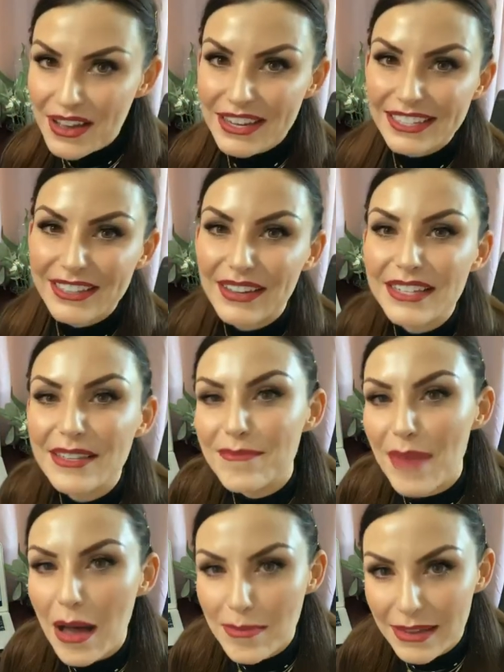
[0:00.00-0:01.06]
So I did
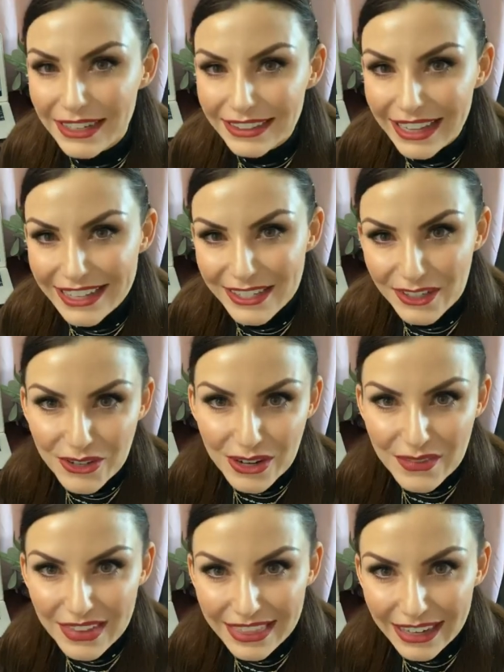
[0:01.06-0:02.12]
pop in a laser
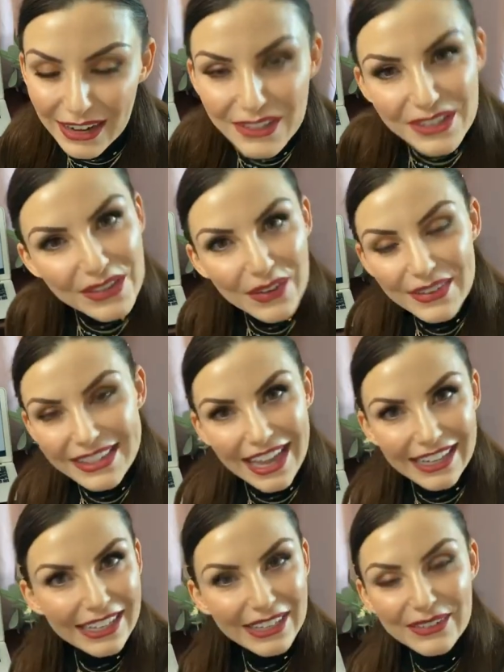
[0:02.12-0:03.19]
treatment there, which is always
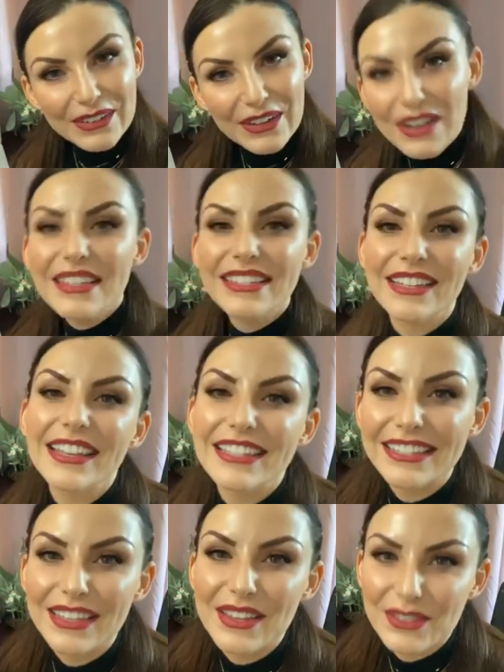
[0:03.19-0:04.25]
kind of cool. So you can
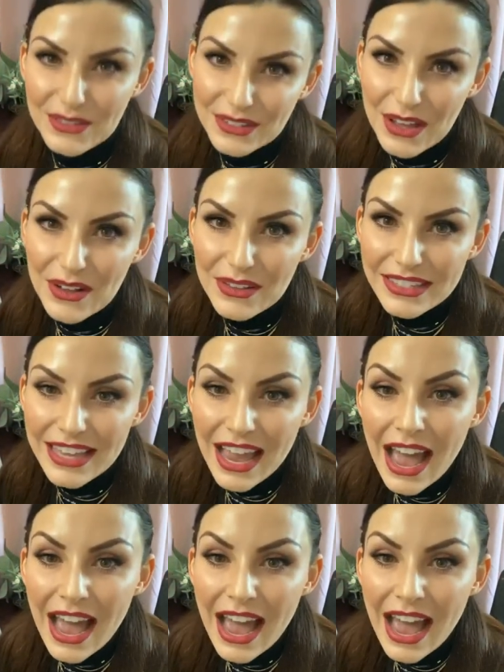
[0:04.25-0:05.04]
see those results.